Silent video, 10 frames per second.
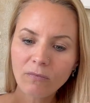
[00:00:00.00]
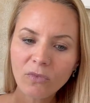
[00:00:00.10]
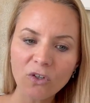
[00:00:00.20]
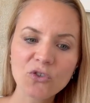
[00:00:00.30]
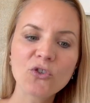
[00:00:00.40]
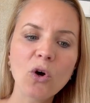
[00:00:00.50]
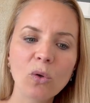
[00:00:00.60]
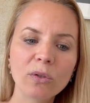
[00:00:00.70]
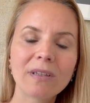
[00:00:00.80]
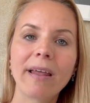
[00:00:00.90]

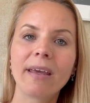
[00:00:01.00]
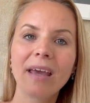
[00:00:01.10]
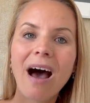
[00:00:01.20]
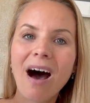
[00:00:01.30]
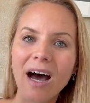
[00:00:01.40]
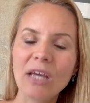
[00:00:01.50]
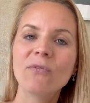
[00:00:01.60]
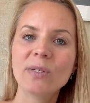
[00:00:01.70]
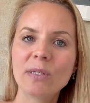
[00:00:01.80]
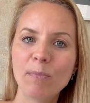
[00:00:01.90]
sold like high
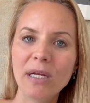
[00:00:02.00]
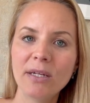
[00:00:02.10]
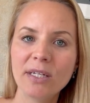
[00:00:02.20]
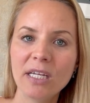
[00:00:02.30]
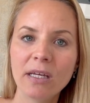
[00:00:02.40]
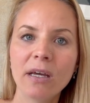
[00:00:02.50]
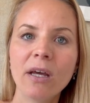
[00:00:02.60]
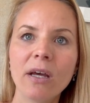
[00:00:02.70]
visibility